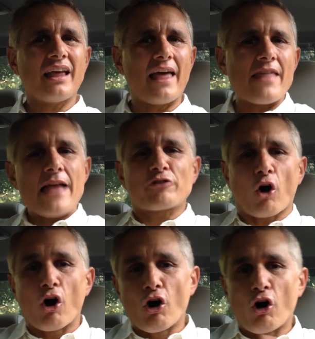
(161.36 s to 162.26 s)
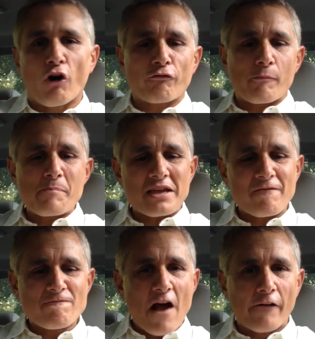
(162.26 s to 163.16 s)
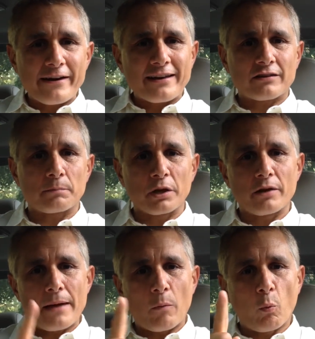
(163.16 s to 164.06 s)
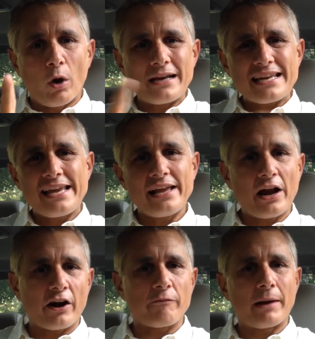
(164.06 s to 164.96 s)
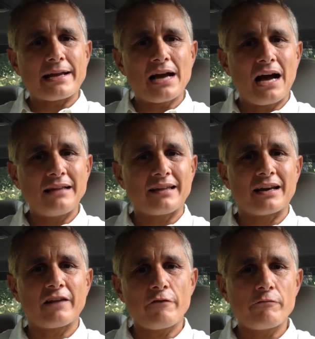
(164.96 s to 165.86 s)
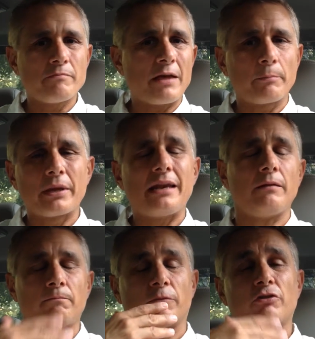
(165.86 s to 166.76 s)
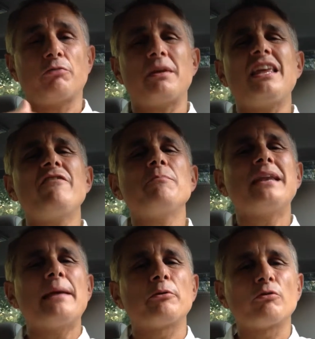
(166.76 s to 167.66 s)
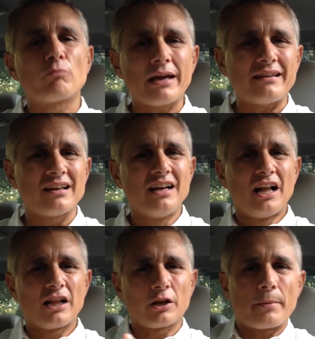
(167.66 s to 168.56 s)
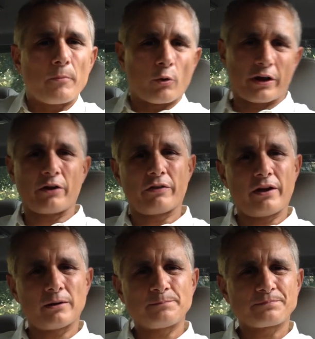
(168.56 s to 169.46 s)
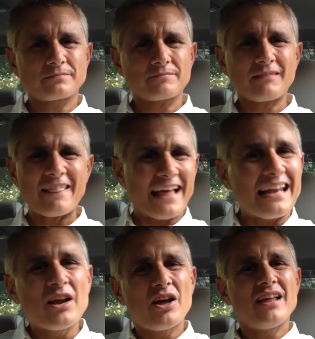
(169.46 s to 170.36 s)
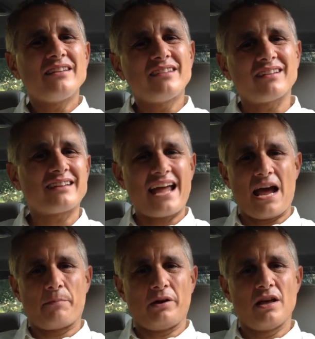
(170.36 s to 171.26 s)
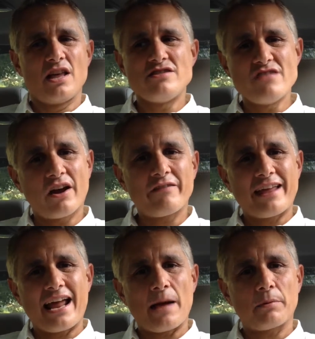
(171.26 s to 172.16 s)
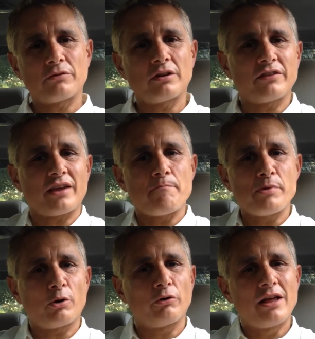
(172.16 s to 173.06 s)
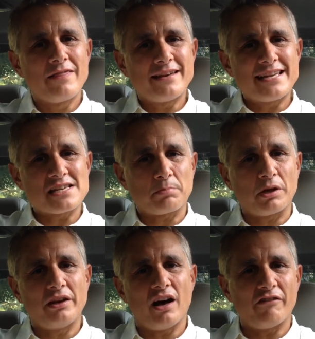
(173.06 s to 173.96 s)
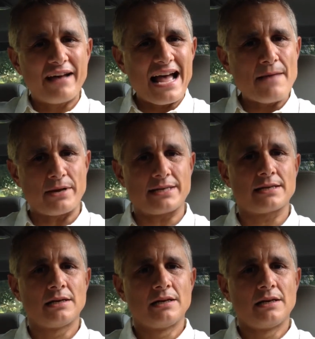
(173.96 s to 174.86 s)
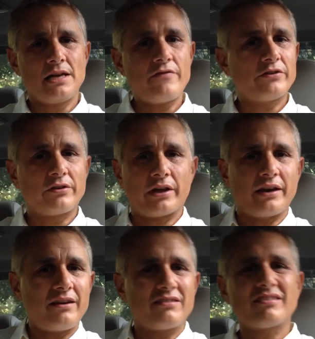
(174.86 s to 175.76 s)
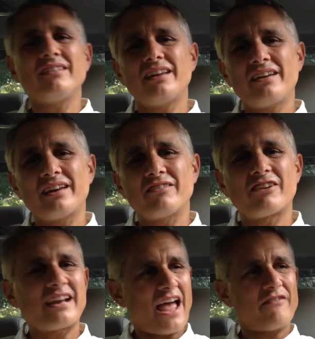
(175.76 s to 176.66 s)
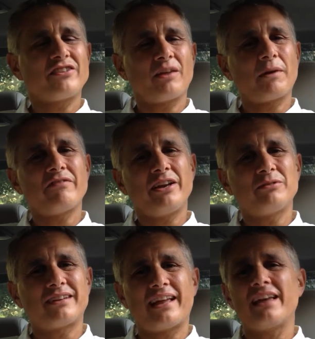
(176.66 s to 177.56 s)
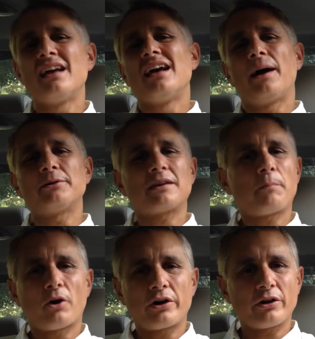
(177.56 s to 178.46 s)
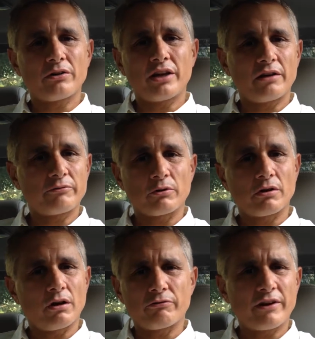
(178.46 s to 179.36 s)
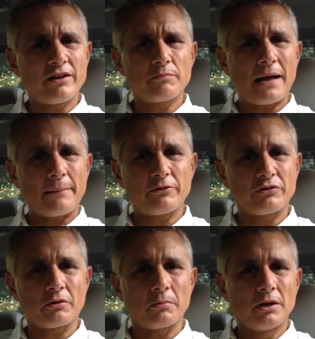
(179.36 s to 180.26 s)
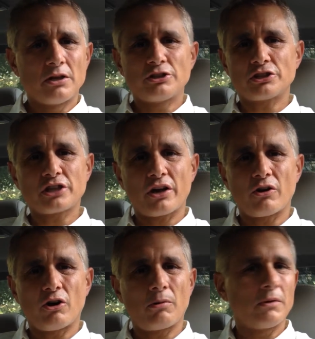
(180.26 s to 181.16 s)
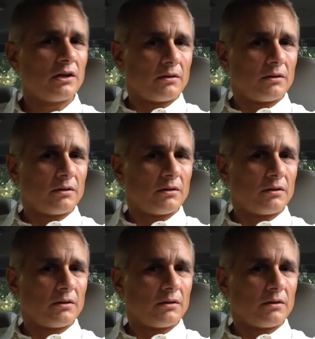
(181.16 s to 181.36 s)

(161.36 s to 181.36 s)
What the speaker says: And that's all from being very disciplined about one key area of my content. I've even been able to write a little bit more here and there. That doesn't happen. None of that happens unless I build the discipline of habit. Even tonight, it is Sunday night, right? I haven't done my video today. I was at a party all day for a friend's baptism. Just got home.